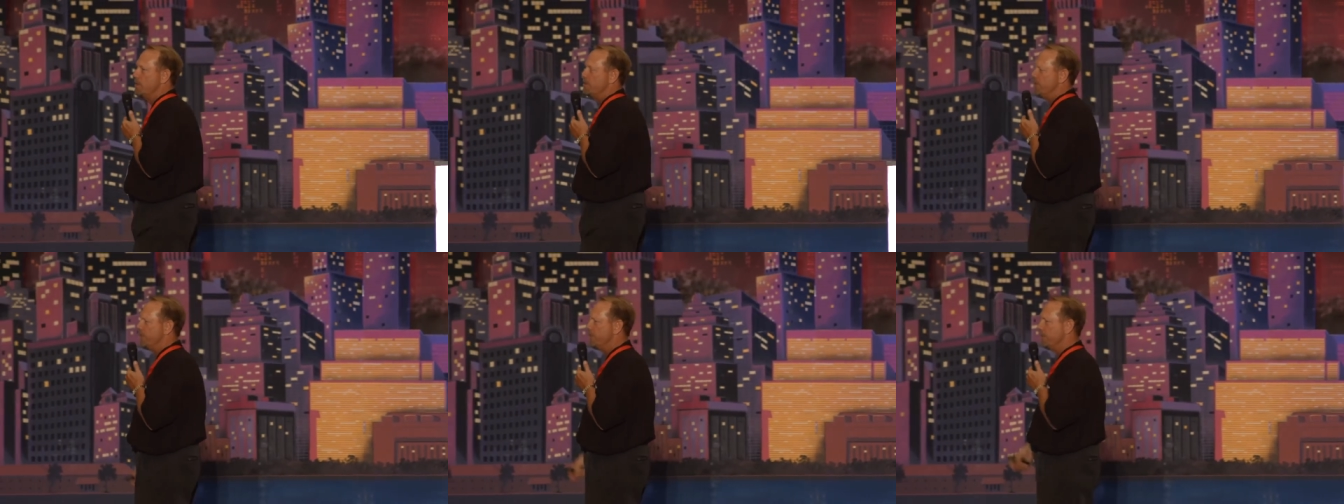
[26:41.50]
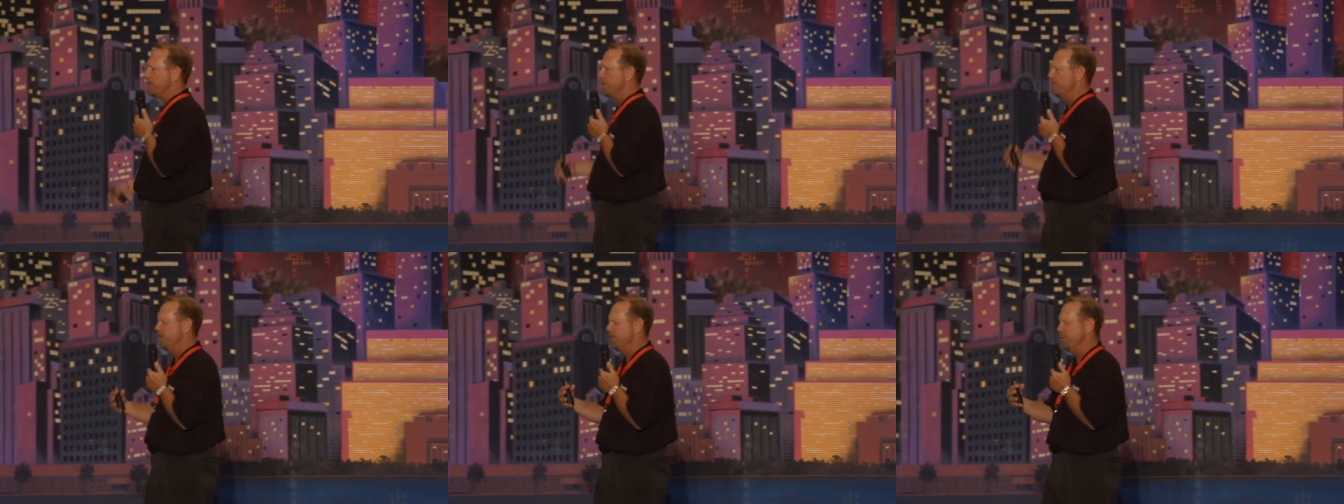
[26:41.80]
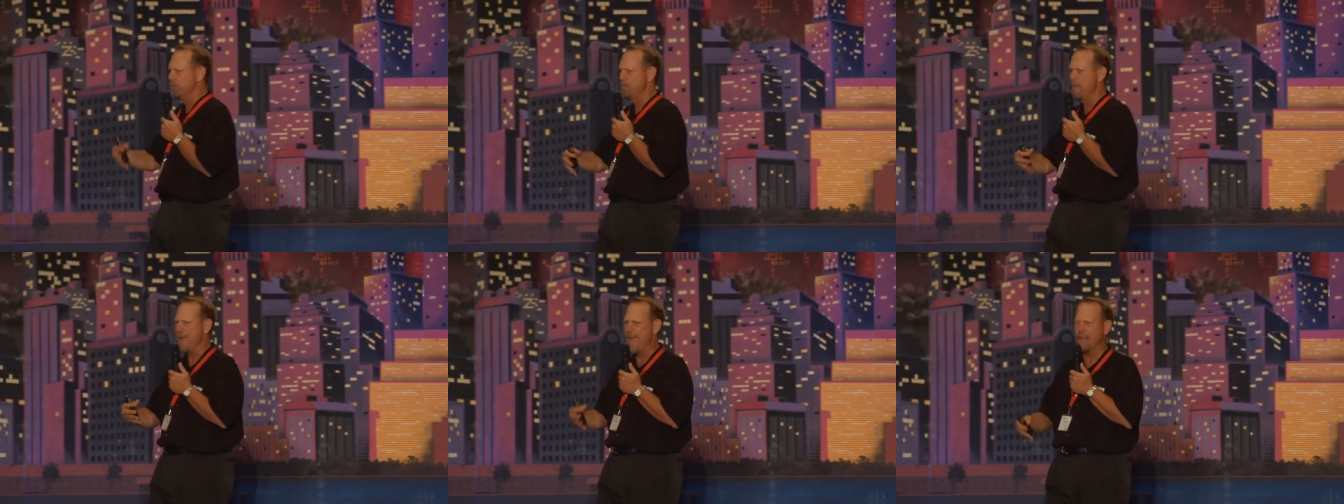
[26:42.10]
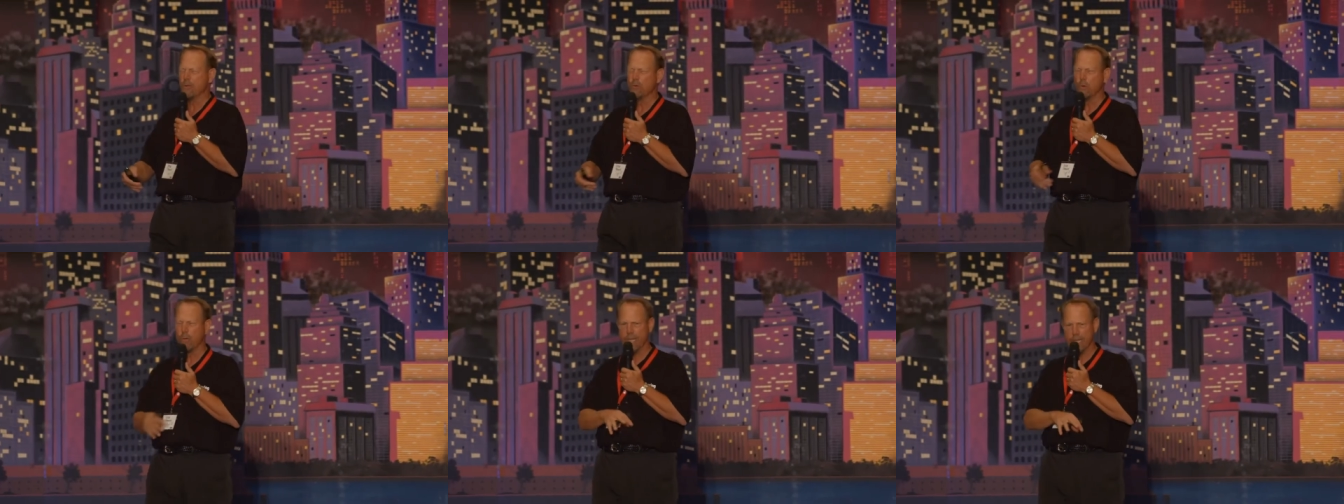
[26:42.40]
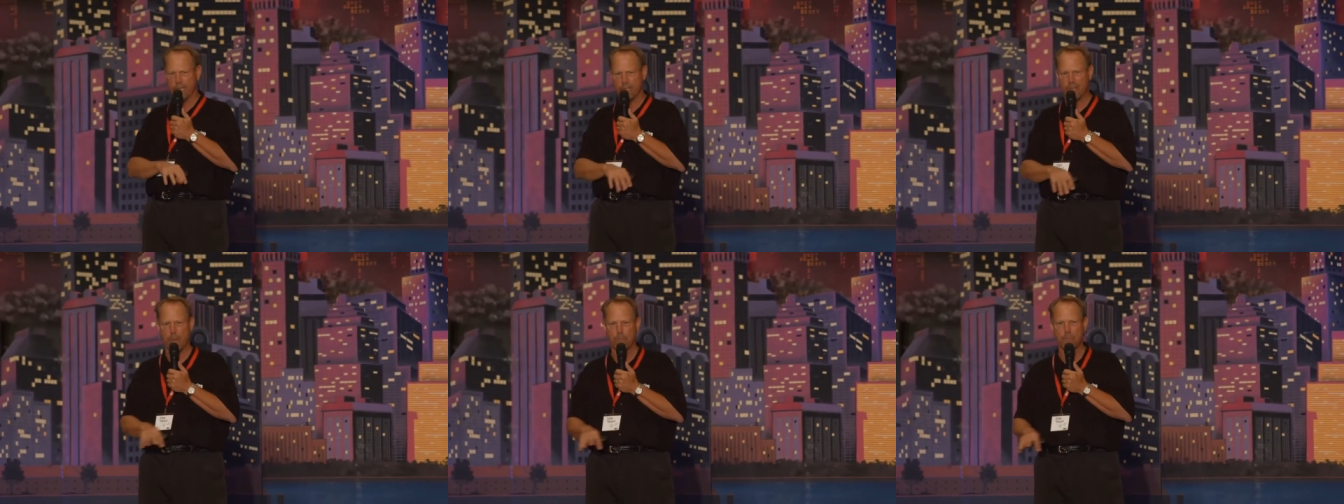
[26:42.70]
She couldn't do
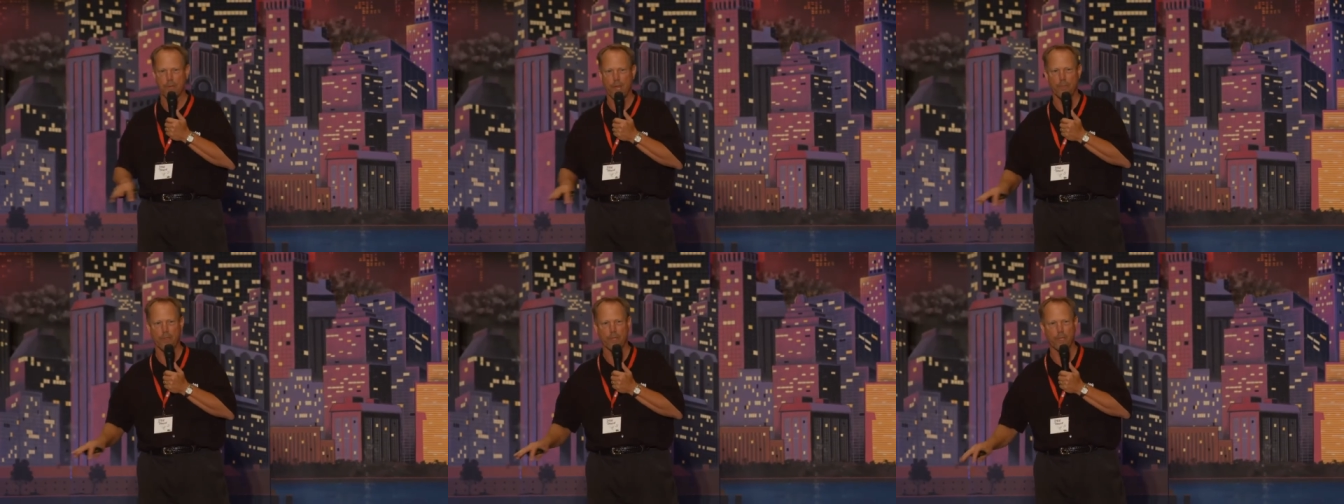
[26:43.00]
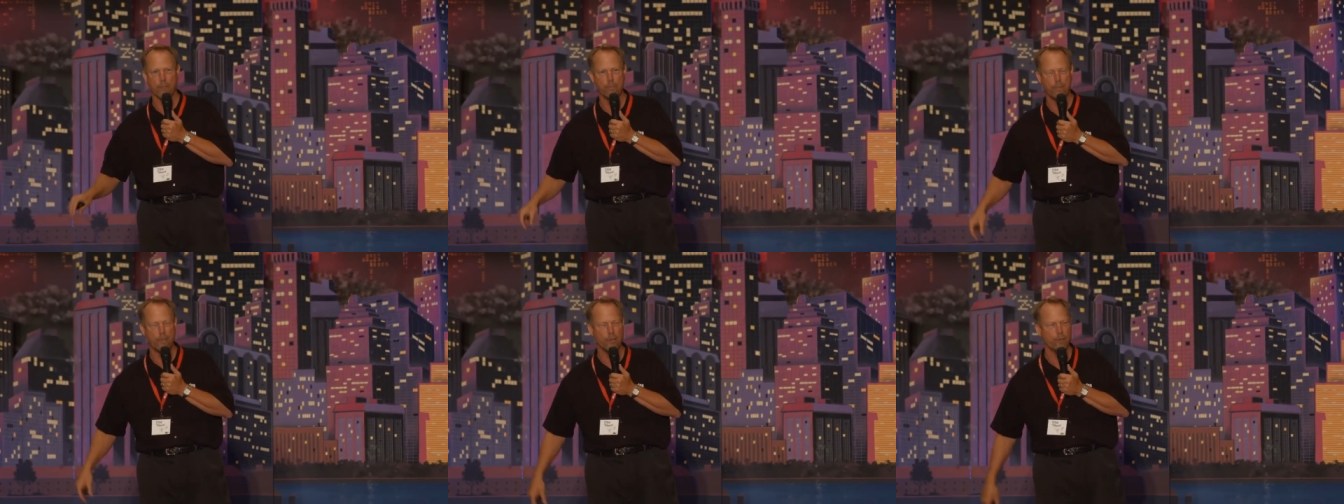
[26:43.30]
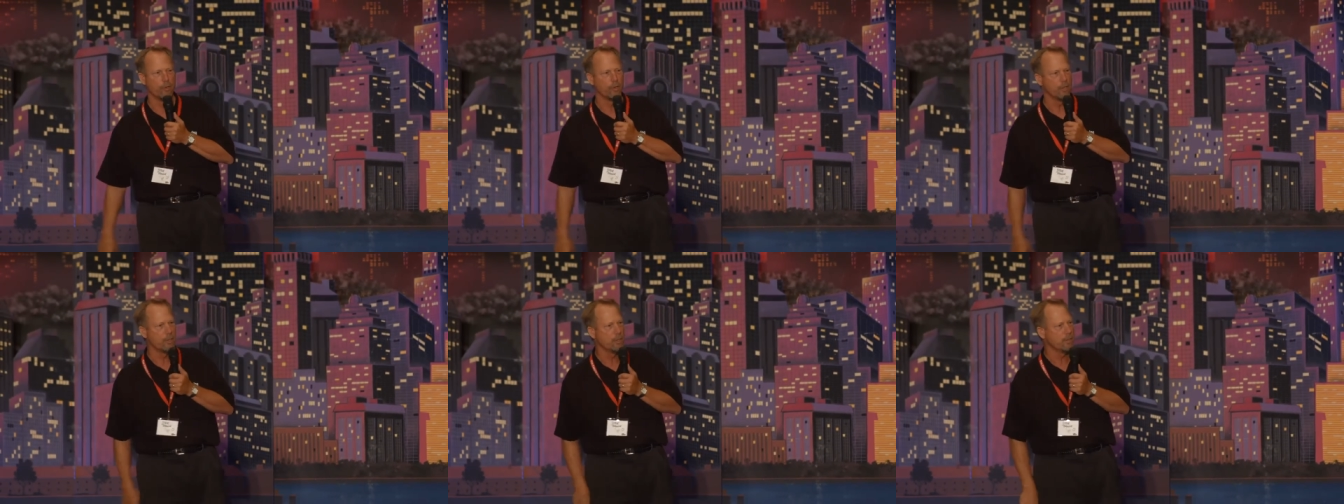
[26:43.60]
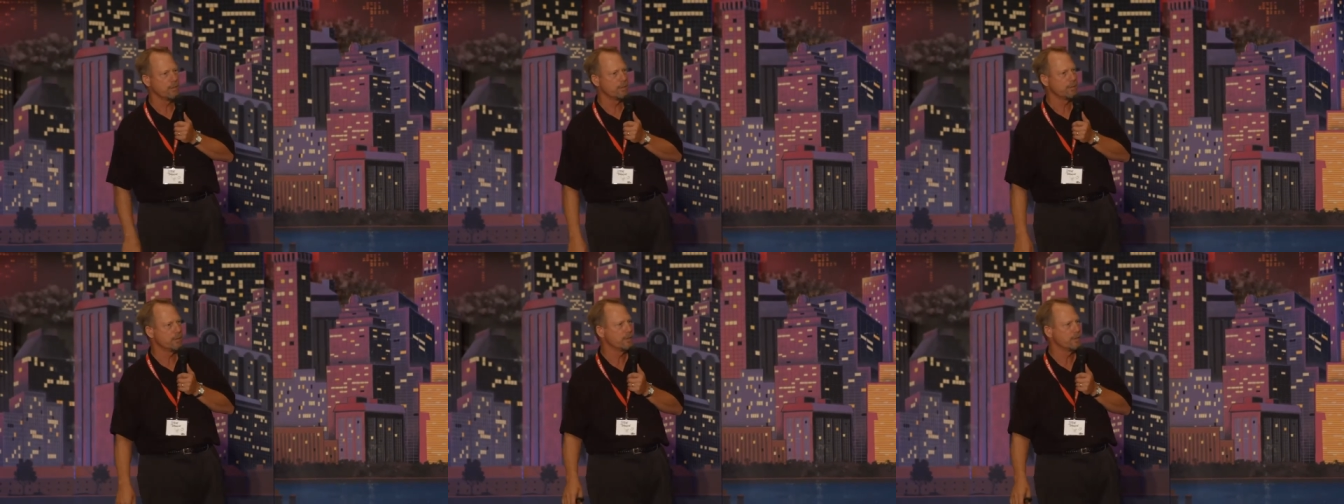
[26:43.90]
manually except on the computer.